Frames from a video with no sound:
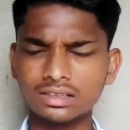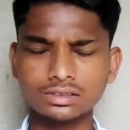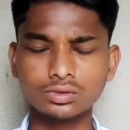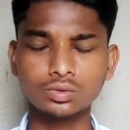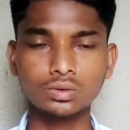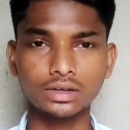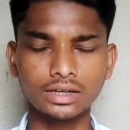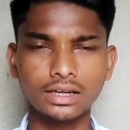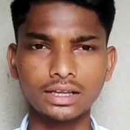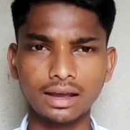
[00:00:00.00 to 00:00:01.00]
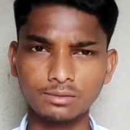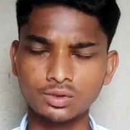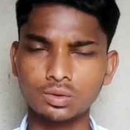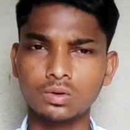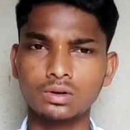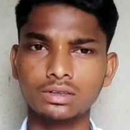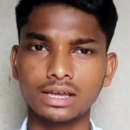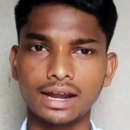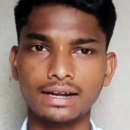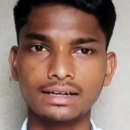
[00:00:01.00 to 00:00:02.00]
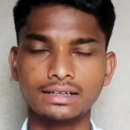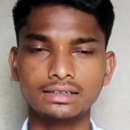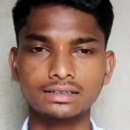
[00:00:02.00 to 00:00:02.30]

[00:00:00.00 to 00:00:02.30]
so really I'm sure that